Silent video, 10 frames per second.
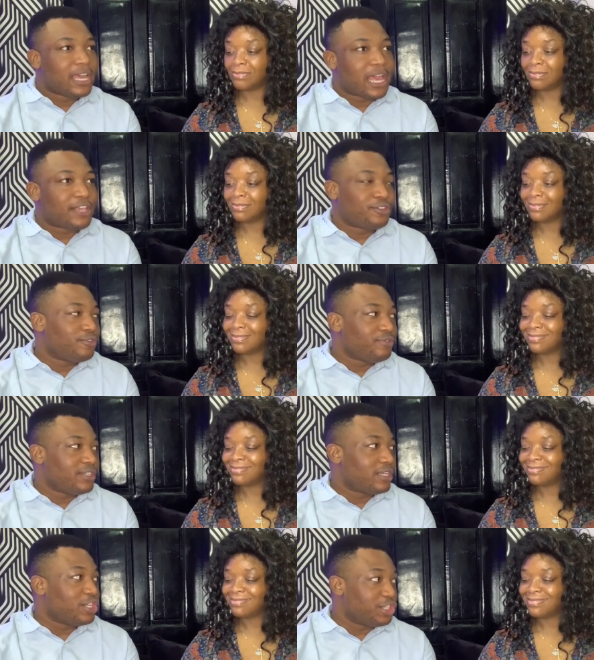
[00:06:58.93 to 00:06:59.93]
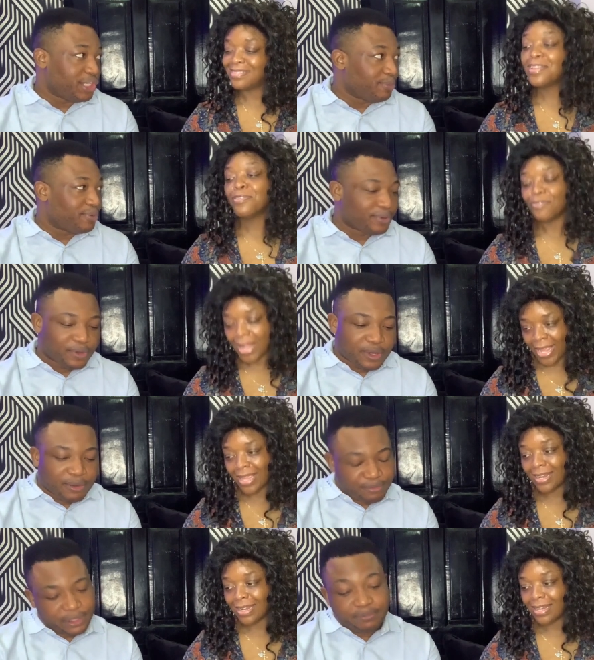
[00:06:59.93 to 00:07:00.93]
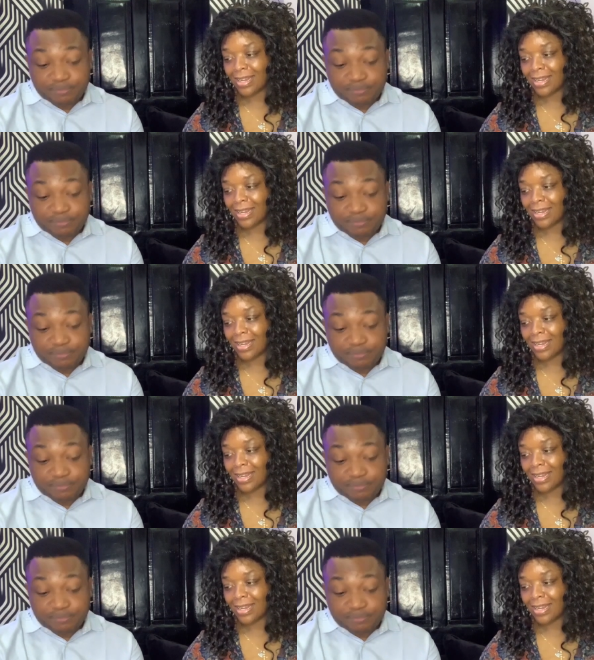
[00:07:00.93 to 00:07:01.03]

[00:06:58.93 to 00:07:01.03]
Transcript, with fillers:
Speaker 1: SUV is not a Jeep. Right. But